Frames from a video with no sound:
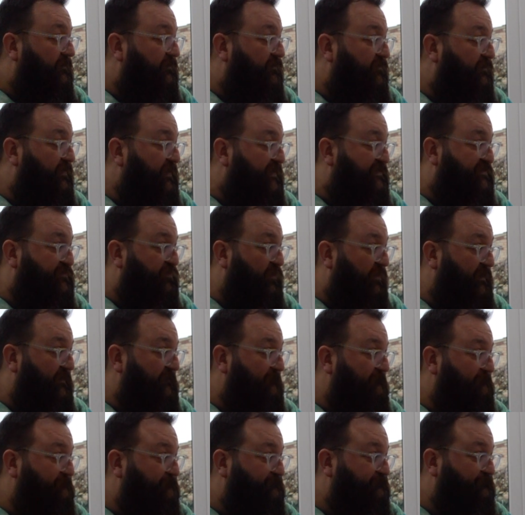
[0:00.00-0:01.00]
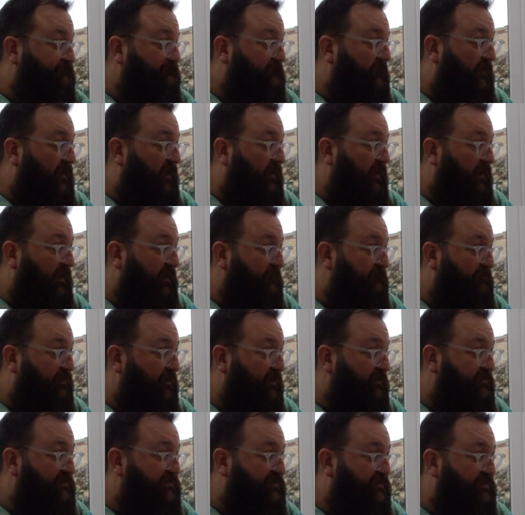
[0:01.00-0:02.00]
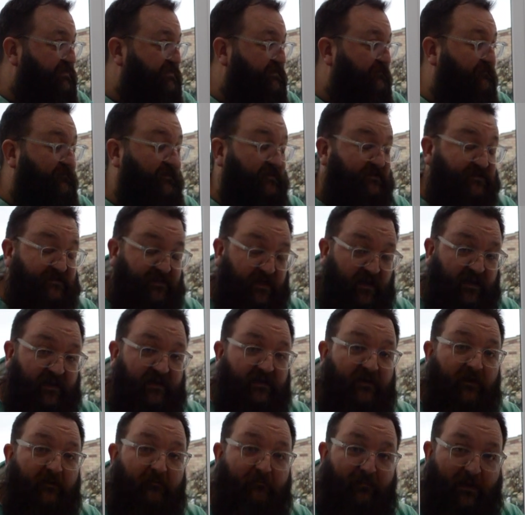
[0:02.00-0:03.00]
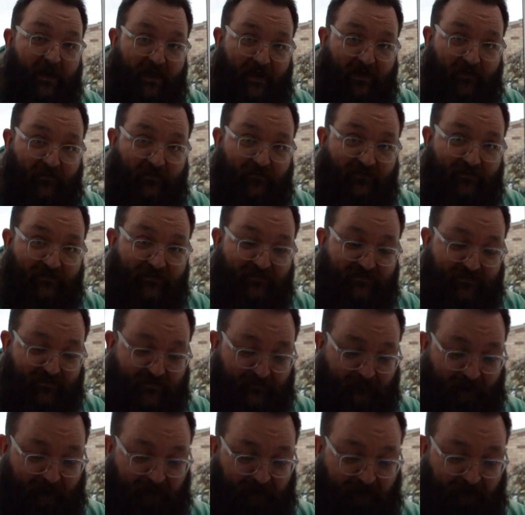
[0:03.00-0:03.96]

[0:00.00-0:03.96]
This one I purchased for £10.